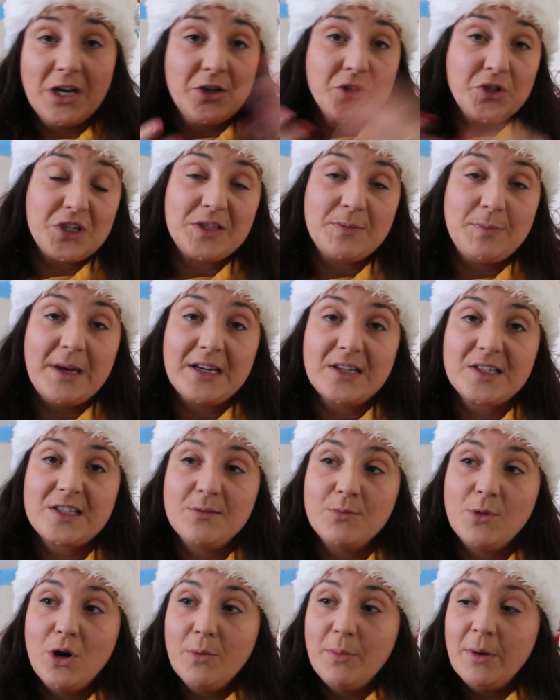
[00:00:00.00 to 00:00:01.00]
I'll just mix
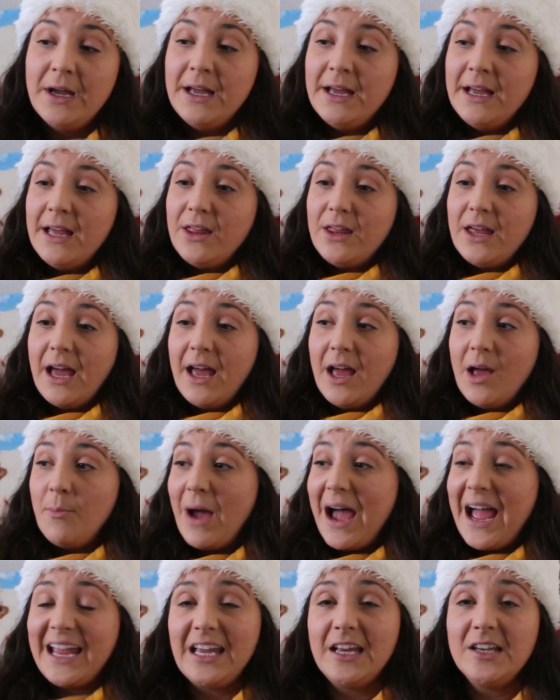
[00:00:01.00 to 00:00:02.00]
them up.
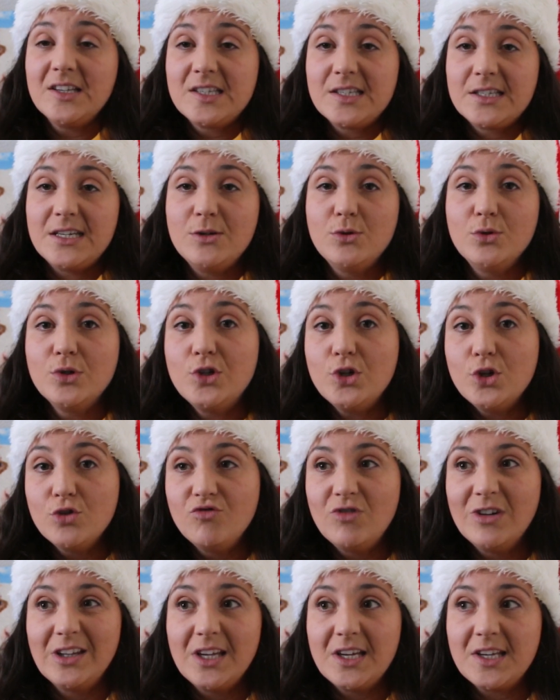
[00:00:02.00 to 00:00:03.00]
I can still do
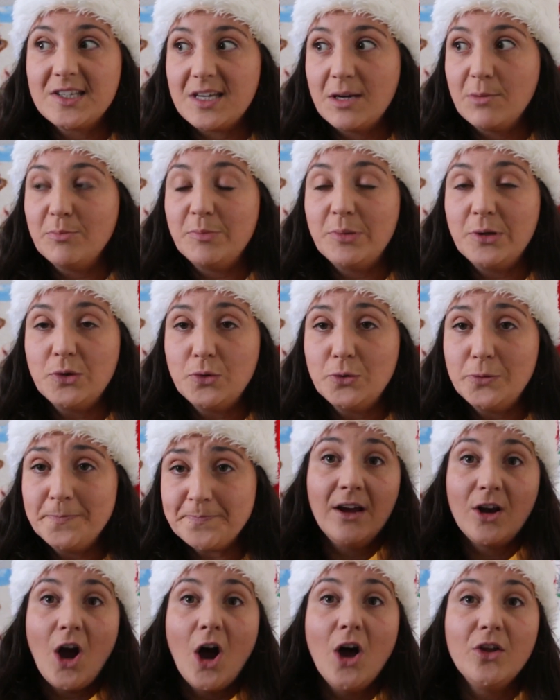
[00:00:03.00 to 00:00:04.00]
really simple
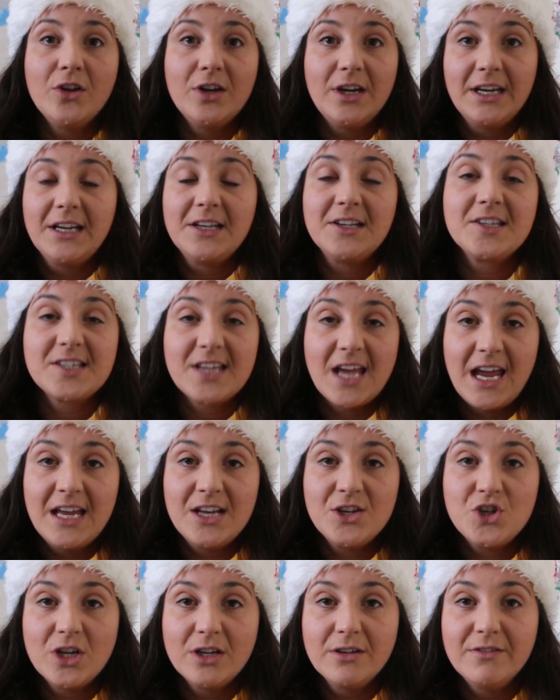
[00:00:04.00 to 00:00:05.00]
colouring and
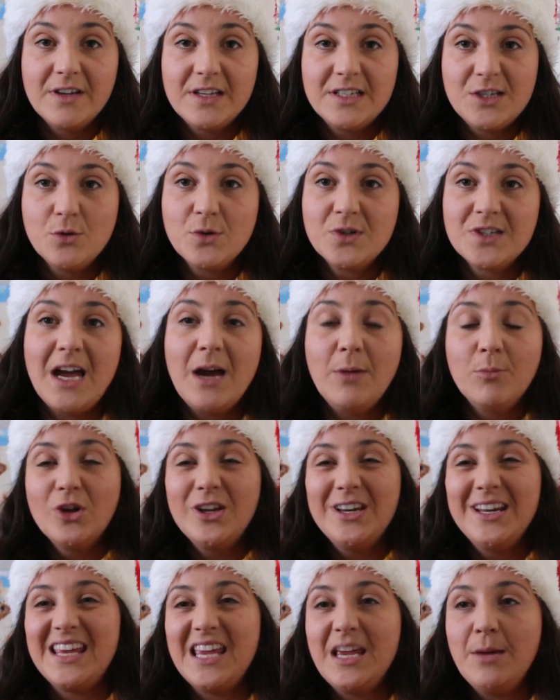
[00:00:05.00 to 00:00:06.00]
sketching videos. I'm
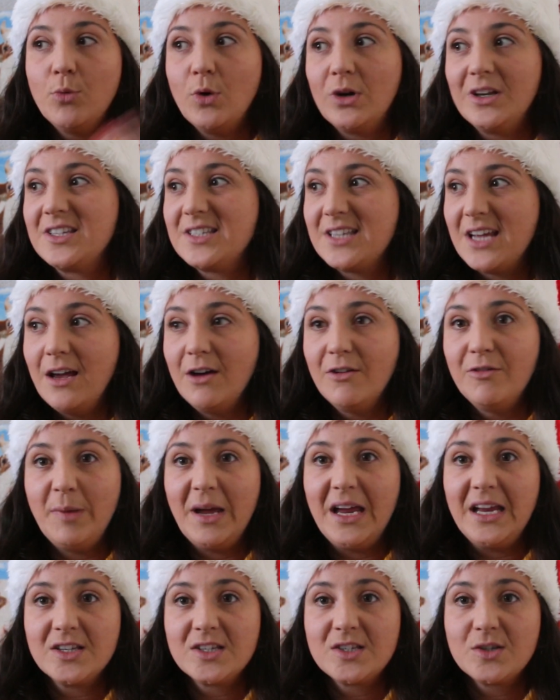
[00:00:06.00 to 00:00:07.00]
going to keep one set of
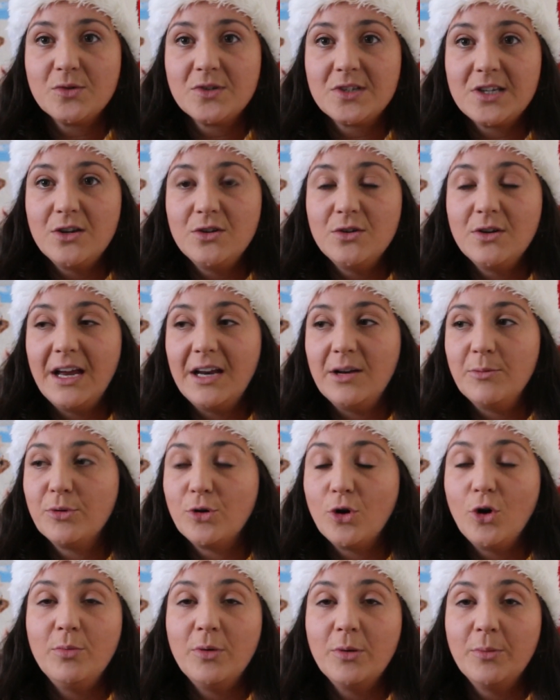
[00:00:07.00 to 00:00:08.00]
pencils out, and
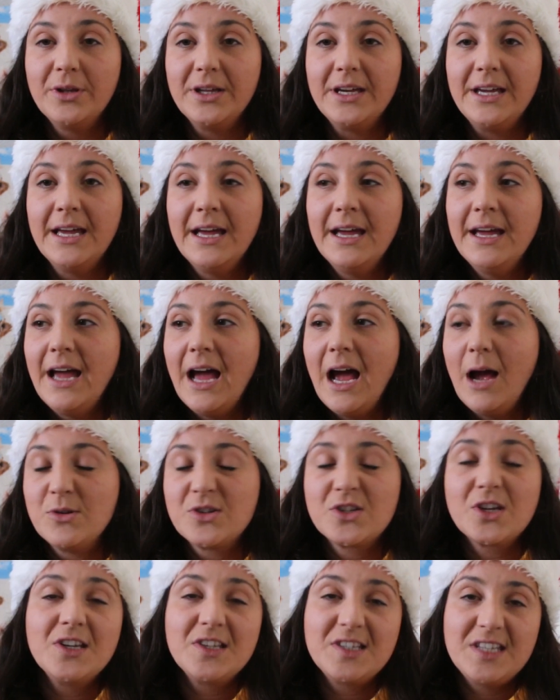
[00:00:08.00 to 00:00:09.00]
probably, I
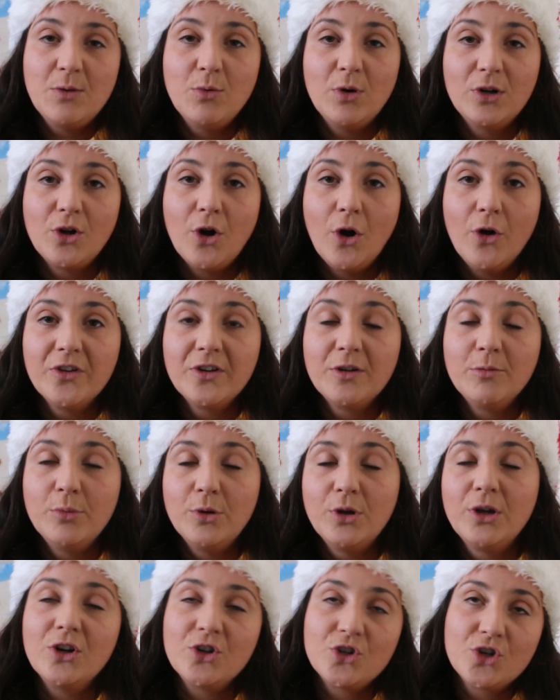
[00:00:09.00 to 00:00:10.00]
was going to say one colouring
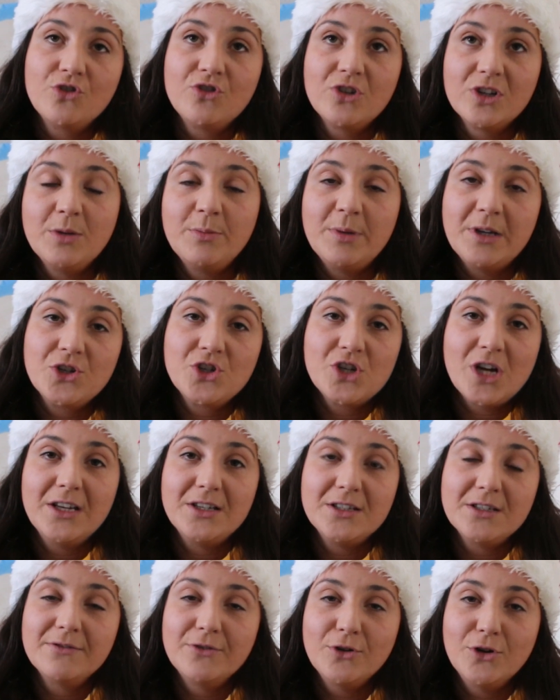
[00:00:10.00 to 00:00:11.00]
book, it should really be
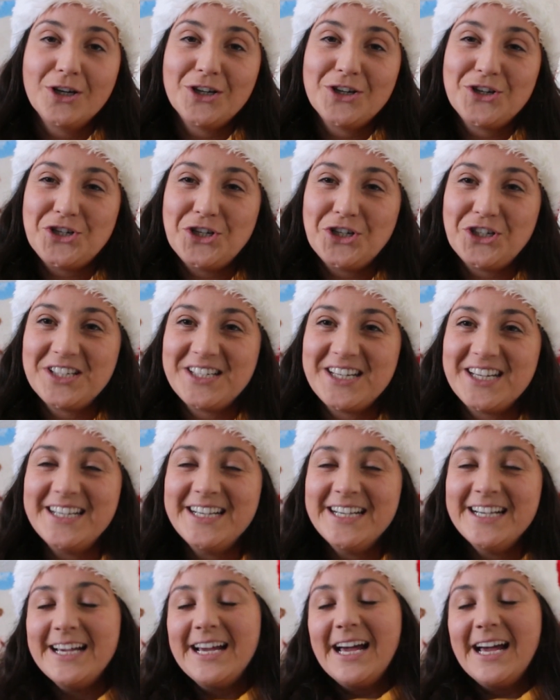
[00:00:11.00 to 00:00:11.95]
Enchanted Forest, shouldn't it?